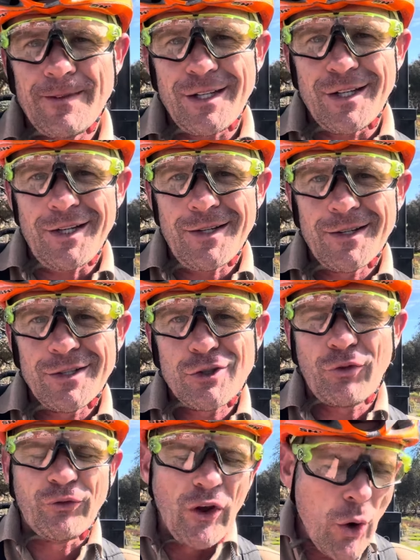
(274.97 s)
You know,
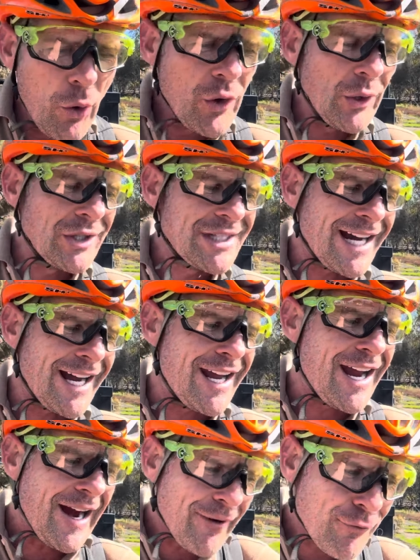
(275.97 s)
fill your day
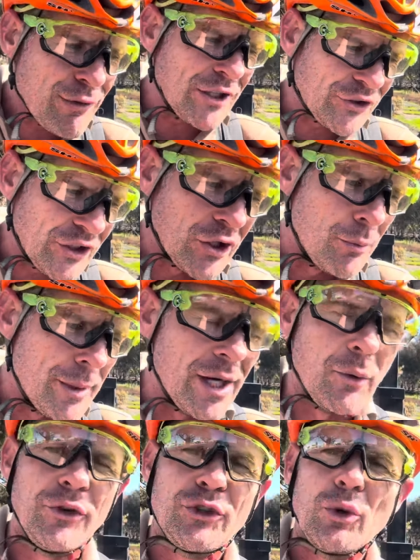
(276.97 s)
every single minute
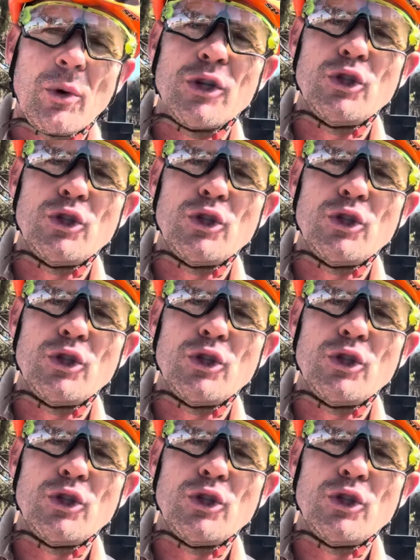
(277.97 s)
with doing what